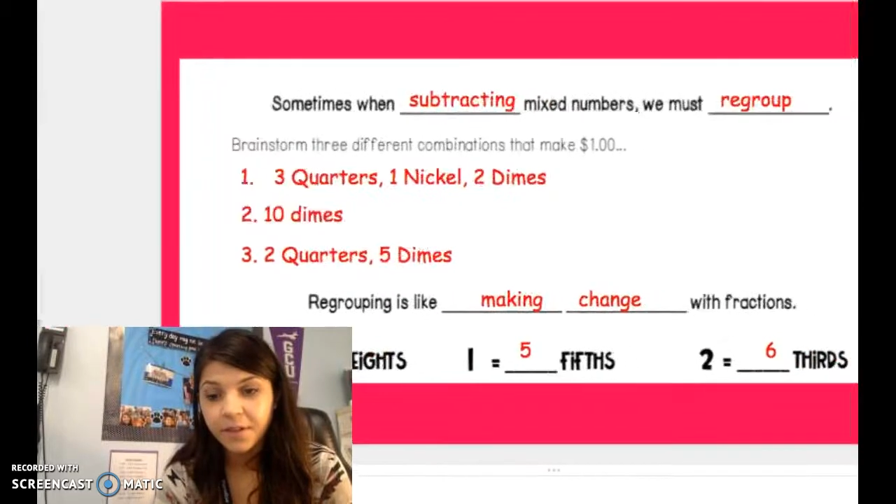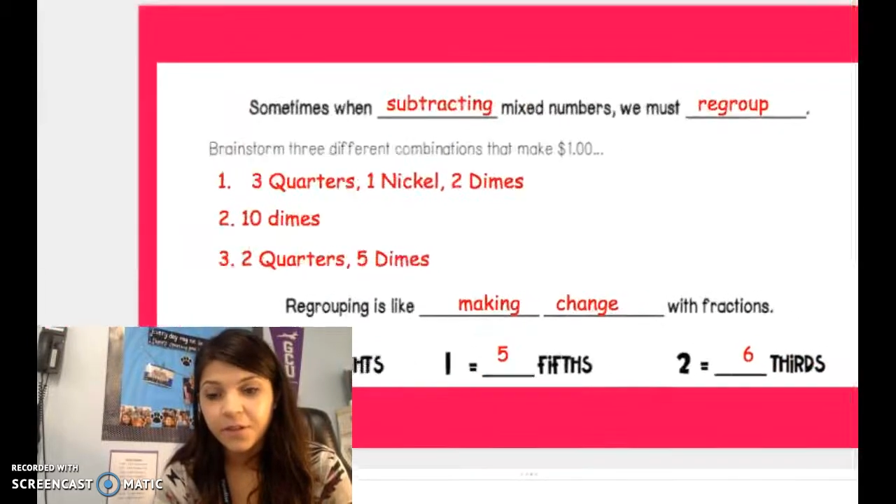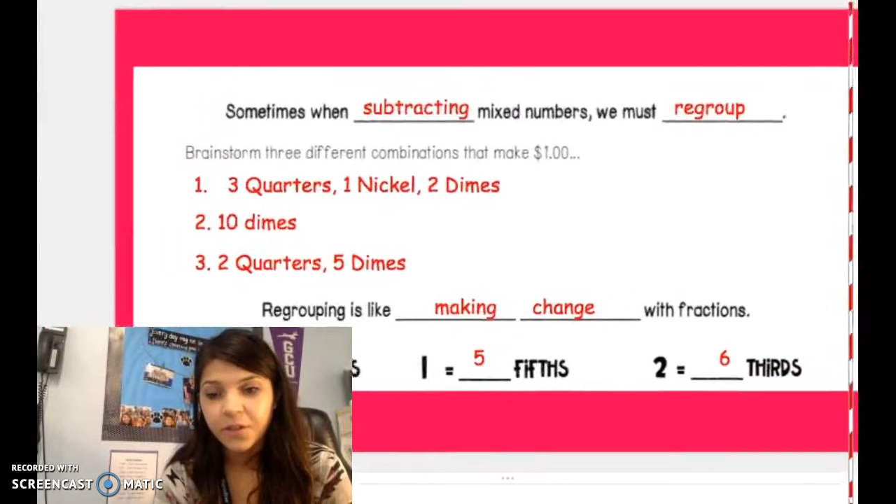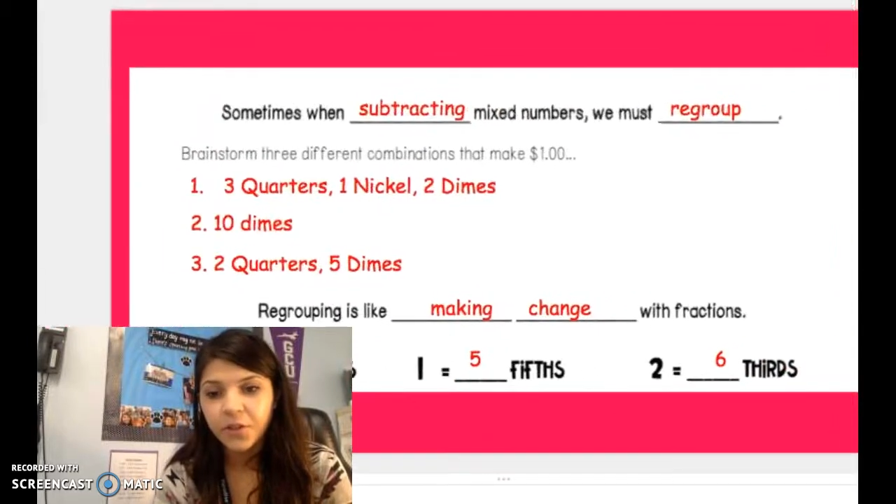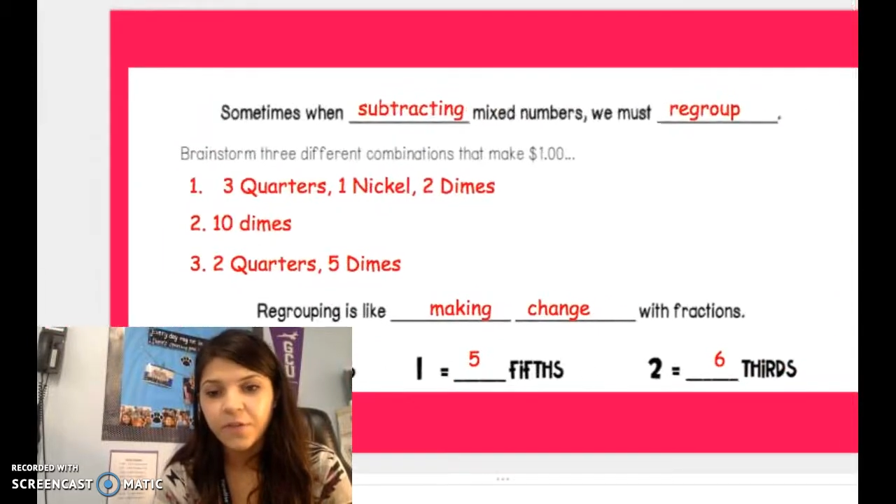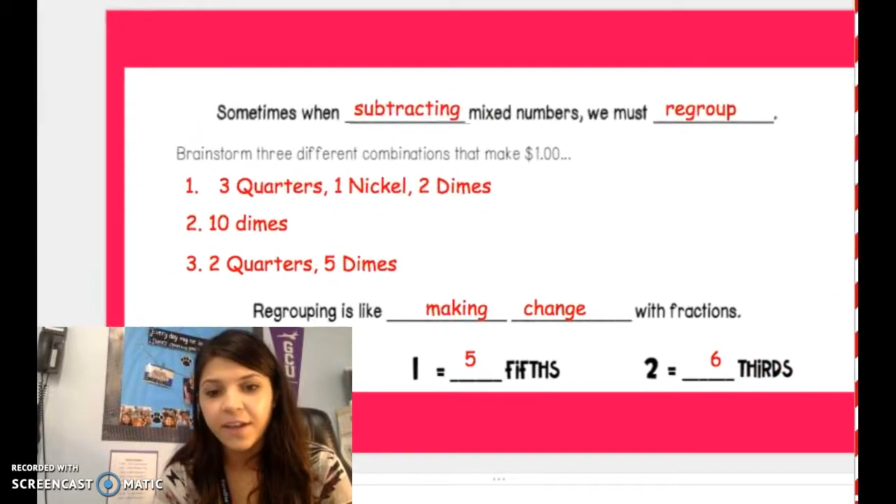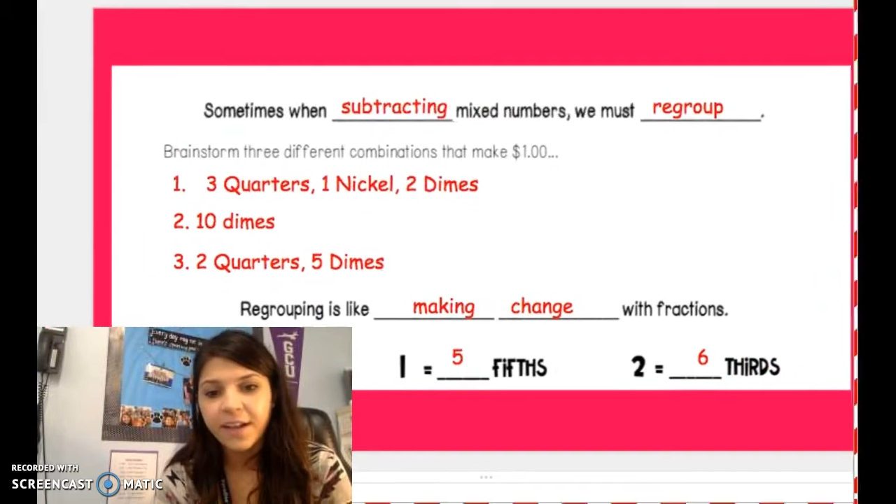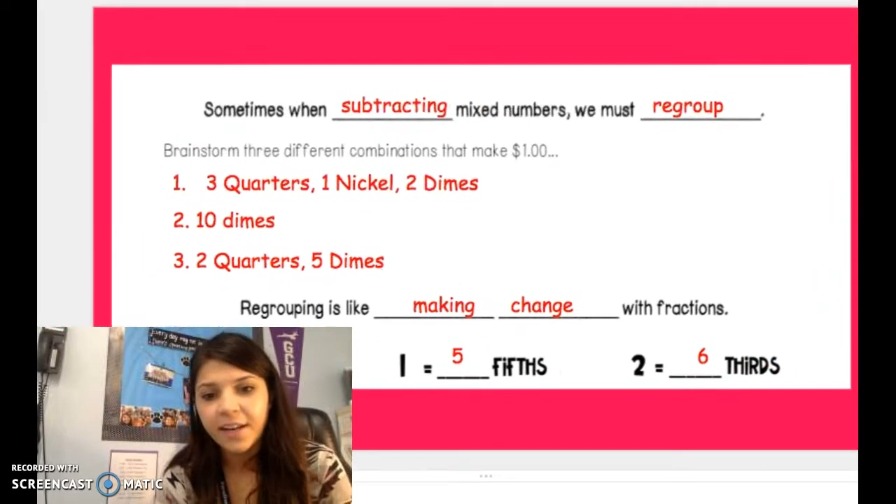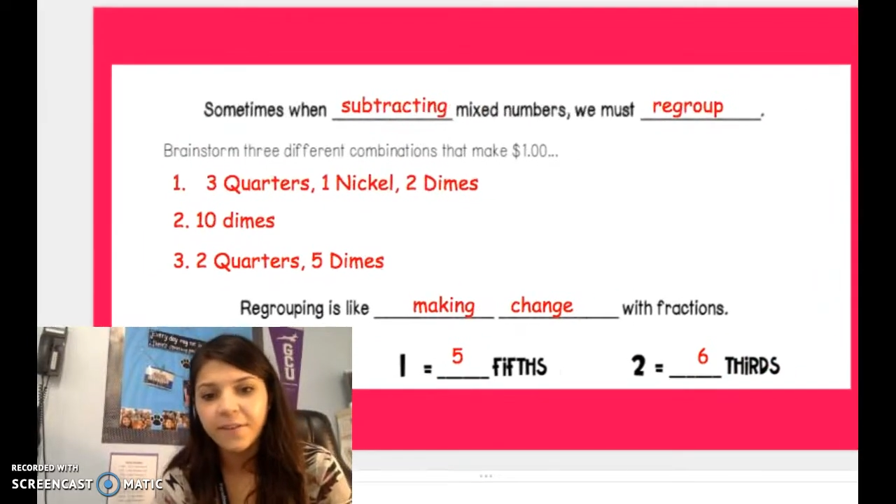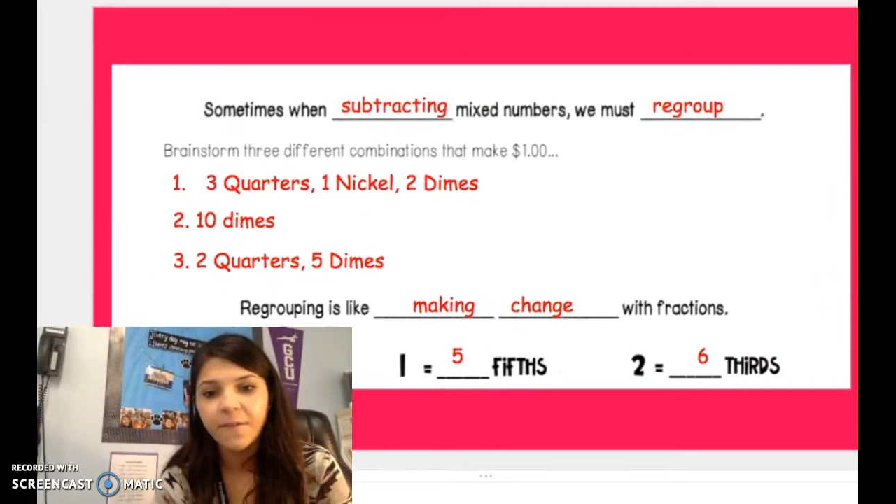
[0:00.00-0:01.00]
So if that
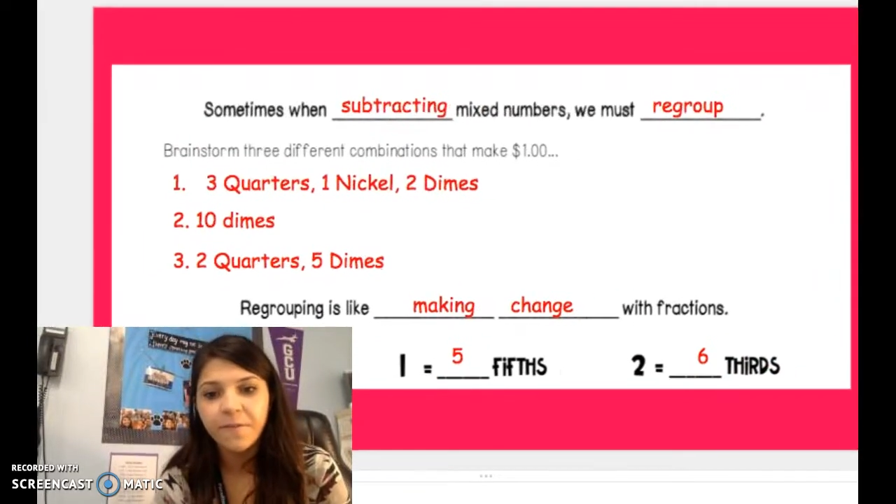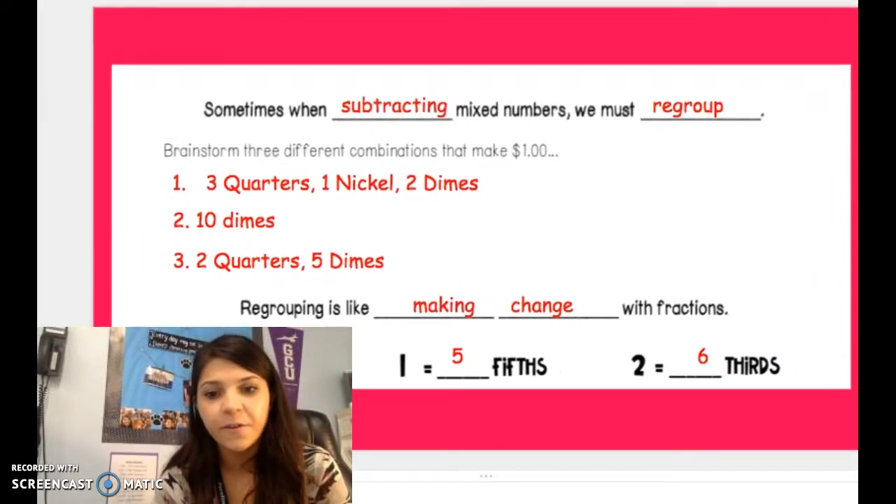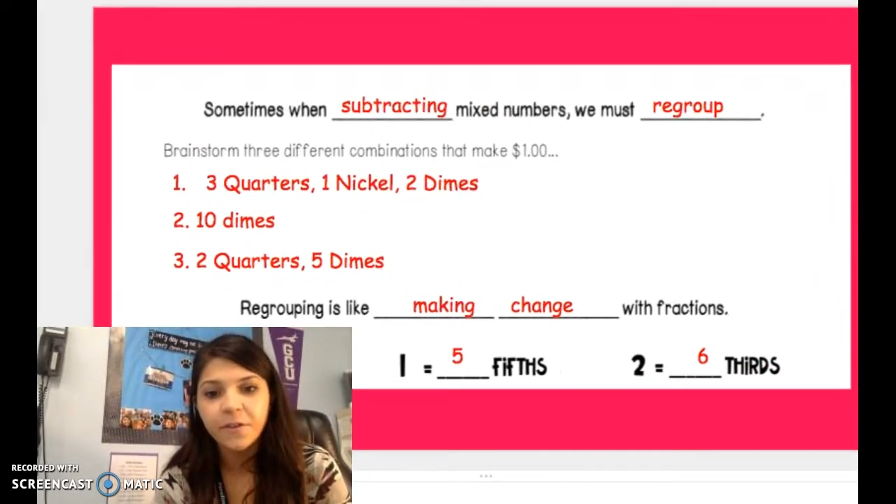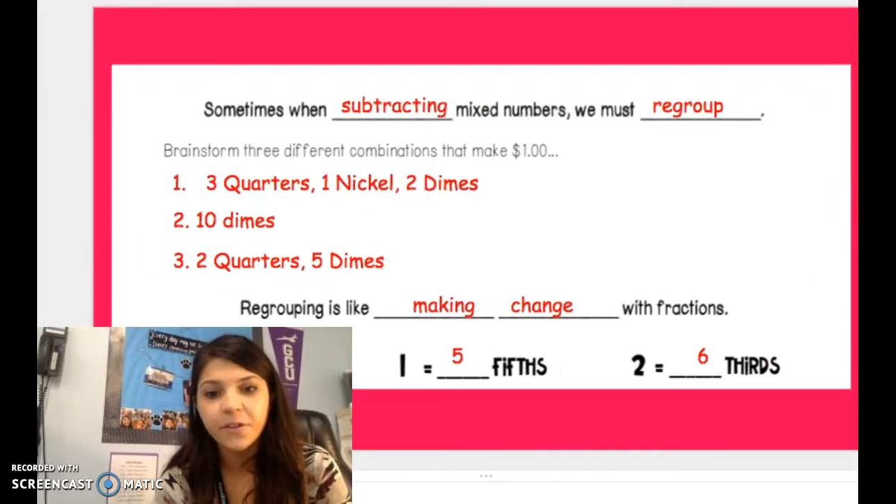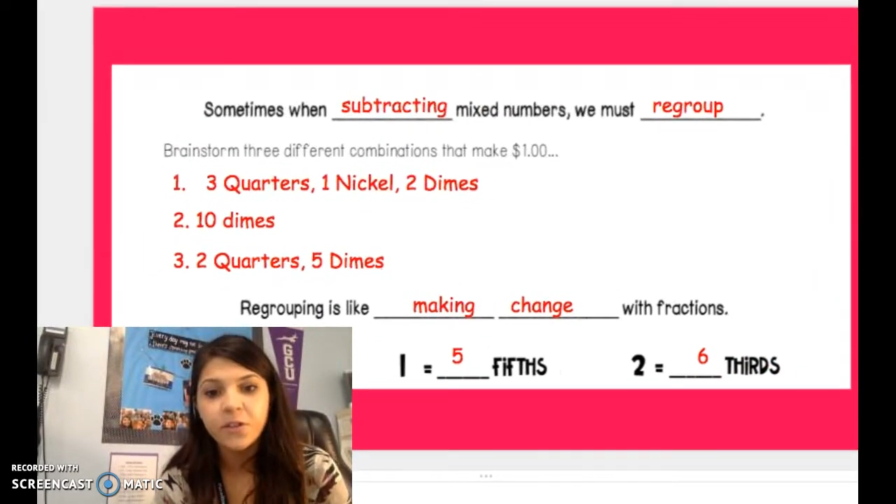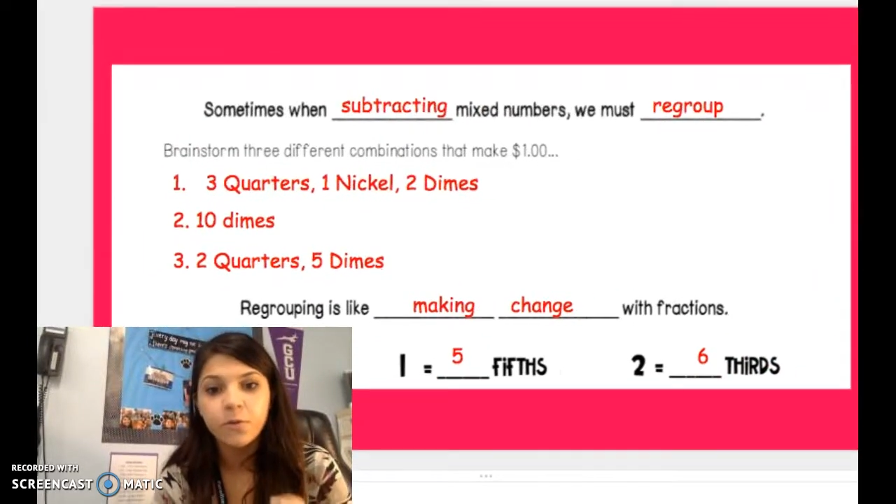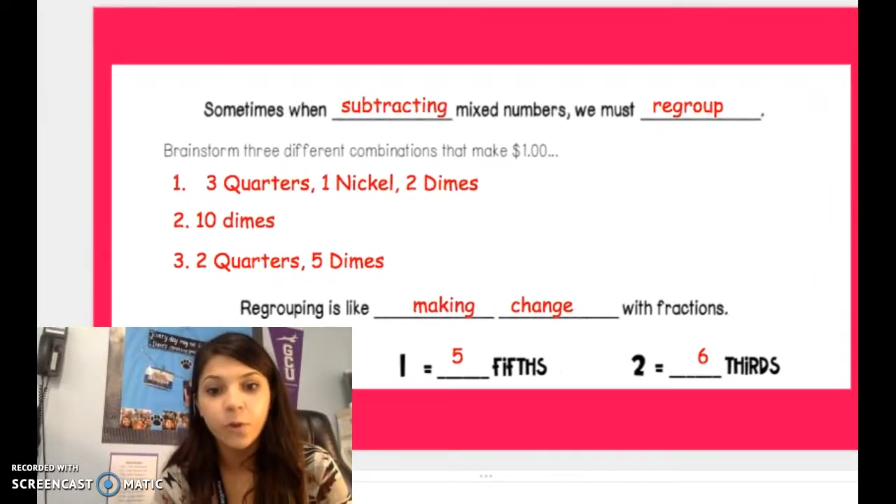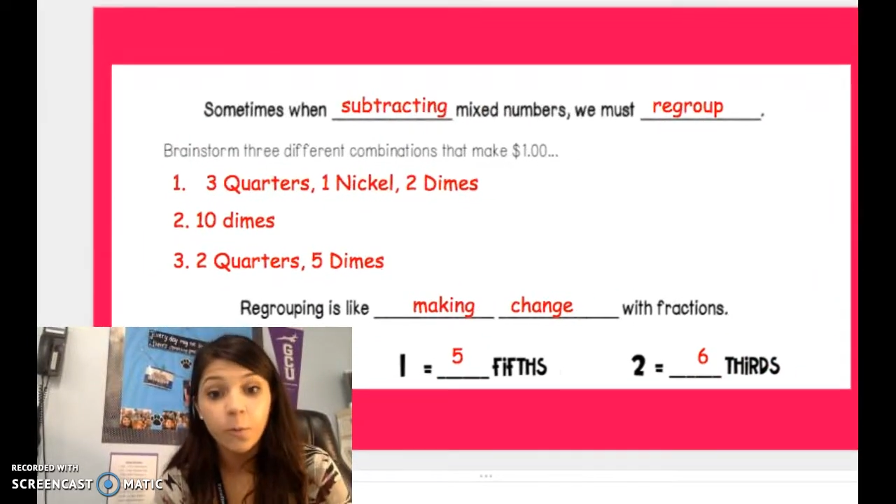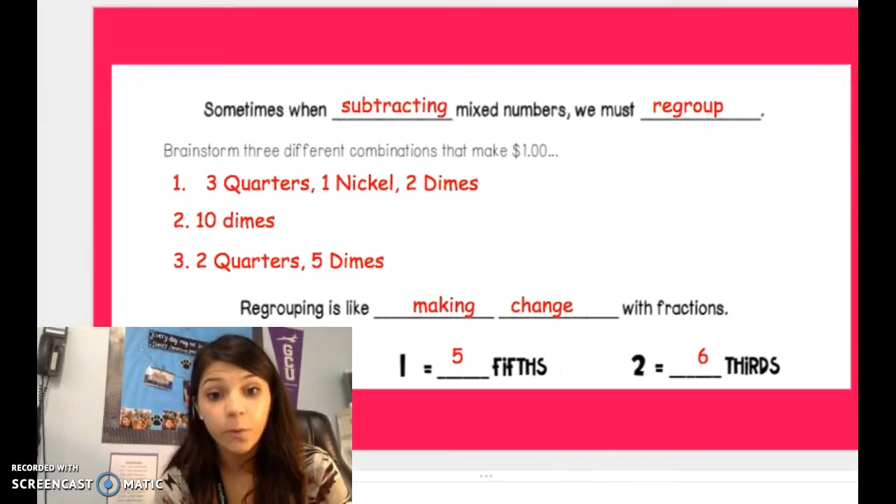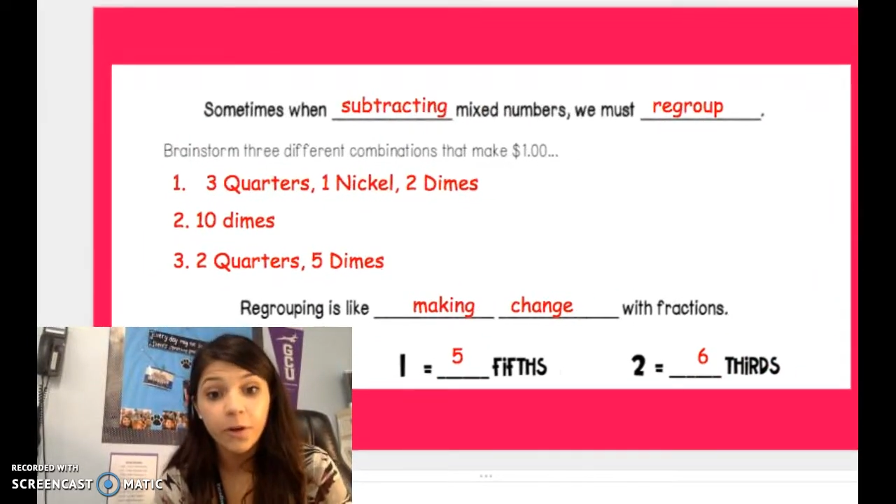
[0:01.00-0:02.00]
kind of confuses you,
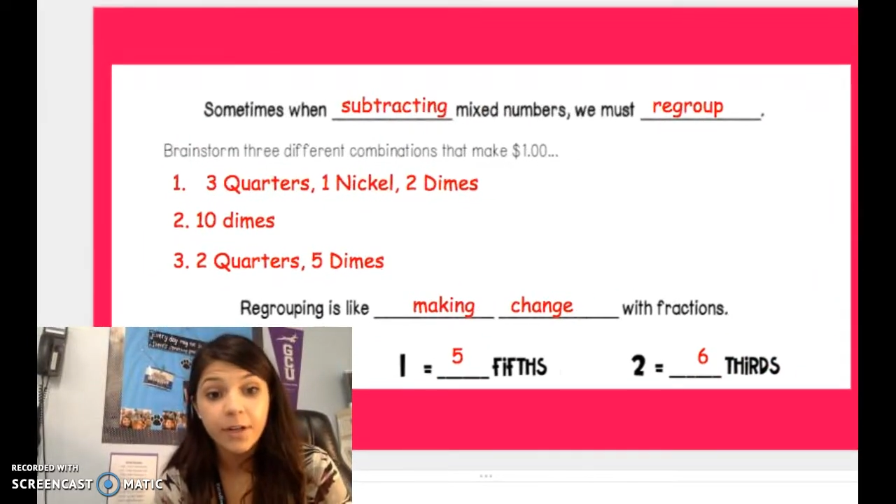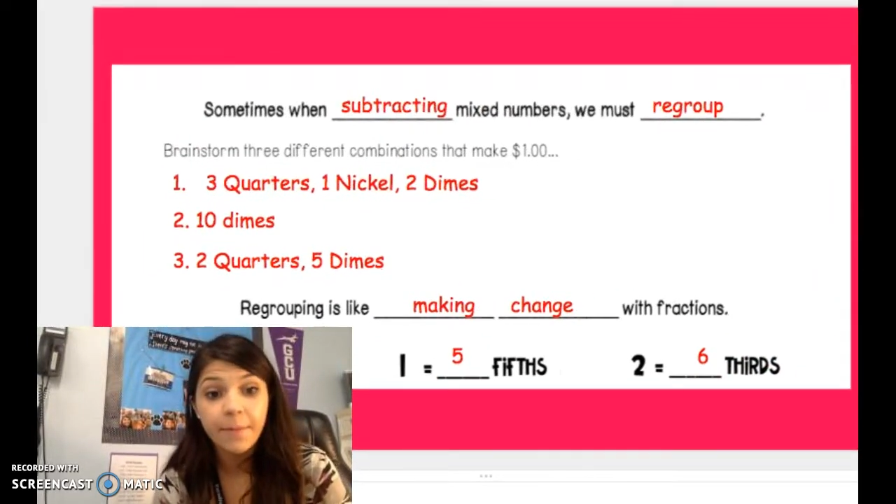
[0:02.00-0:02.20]
don't worry.